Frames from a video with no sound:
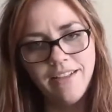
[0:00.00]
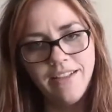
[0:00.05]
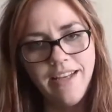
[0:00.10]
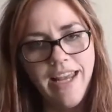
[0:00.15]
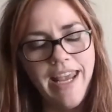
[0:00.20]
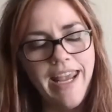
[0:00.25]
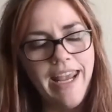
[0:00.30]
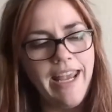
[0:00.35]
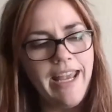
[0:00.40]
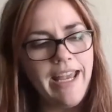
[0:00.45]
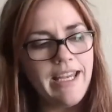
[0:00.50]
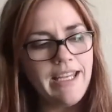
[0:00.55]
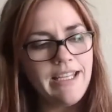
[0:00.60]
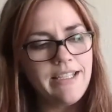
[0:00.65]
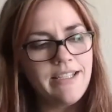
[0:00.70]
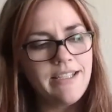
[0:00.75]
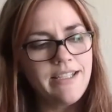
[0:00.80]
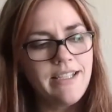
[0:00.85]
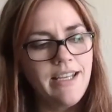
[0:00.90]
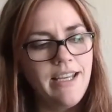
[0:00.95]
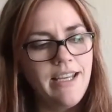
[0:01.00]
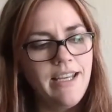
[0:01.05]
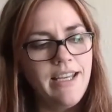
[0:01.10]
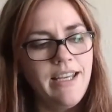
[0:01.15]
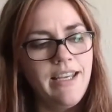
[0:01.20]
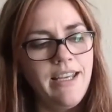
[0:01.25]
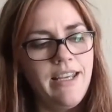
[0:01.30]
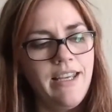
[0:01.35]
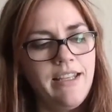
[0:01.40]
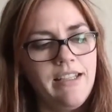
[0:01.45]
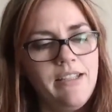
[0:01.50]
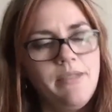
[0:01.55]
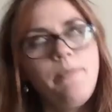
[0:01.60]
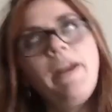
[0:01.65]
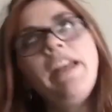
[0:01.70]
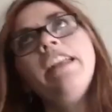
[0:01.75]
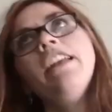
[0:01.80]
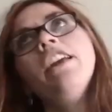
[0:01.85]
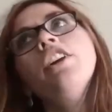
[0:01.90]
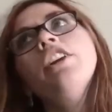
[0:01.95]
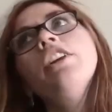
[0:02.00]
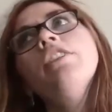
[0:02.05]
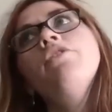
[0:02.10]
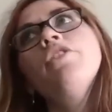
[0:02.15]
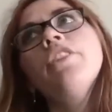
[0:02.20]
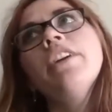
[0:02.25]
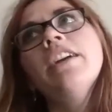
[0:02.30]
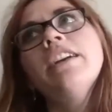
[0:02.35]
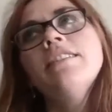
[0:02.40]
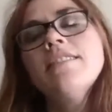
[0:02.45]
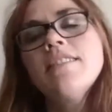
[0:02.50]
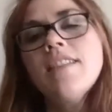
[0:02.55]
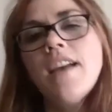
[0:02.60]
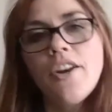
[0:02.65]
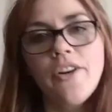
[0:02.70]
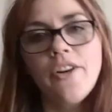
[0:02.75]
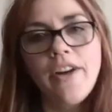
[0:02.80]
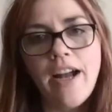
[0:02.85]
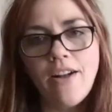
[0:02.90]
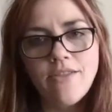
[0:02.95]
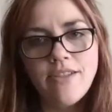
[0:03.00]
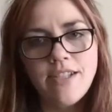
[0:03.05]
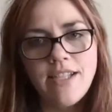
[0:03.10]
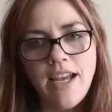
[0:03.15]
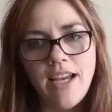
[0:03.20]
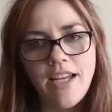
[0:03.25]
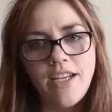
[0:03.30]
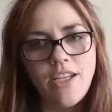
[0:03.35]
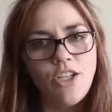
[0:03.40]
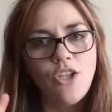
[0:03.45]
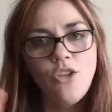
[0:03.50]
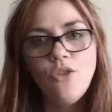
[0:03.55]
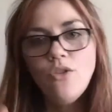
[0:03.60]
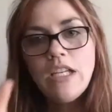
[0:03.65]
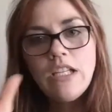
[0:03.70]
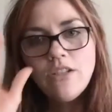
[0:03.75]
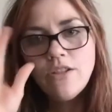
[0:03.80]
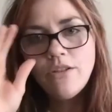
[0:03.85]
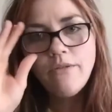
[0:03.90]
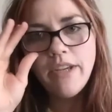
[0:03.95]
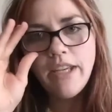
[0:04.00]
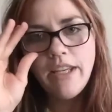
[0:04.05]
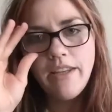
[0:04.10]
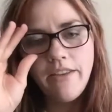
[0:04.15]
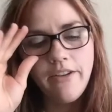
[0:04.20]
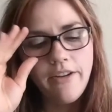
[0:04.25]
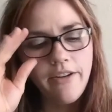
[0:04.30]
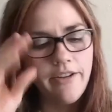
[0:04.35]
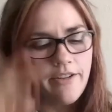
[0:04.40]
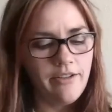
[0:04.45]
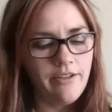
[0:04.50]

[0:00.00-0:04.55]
And depending on if you're inside or outside, you can do either.